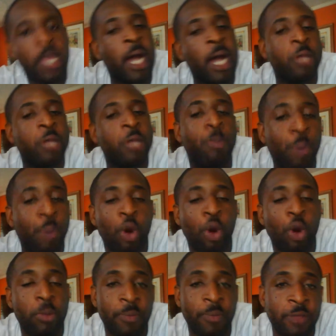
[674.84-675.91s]
at the
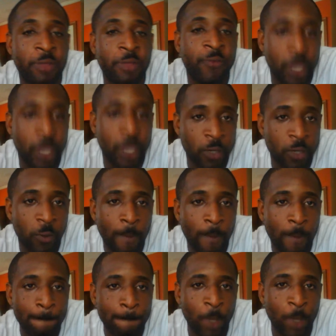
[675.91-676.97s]
bottom of this video
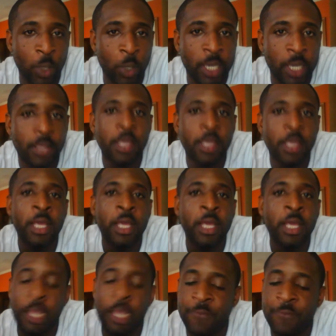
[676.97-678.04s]
okay
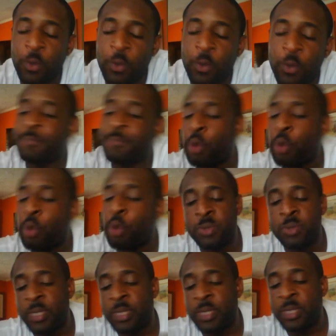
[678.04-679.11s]
if you have problems
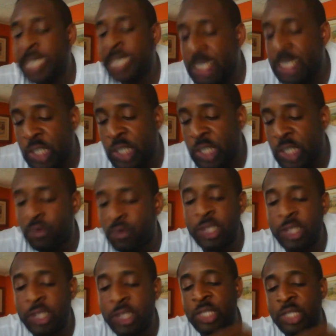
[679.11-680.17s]
with lead
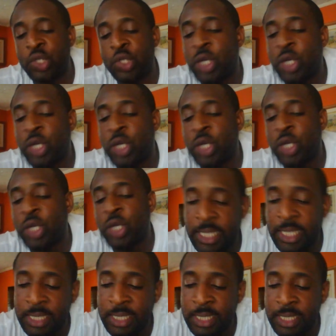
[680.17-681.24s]
generation turning those
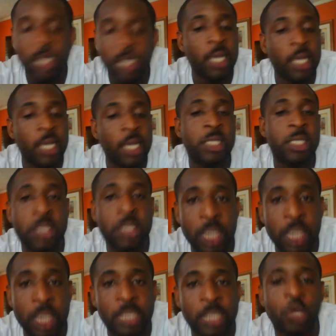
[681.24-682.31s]
leads into
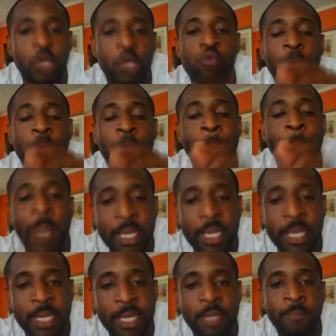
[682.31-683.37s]
into
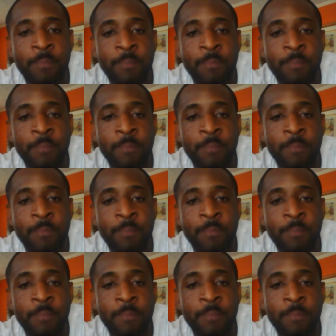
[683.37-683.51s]
repeated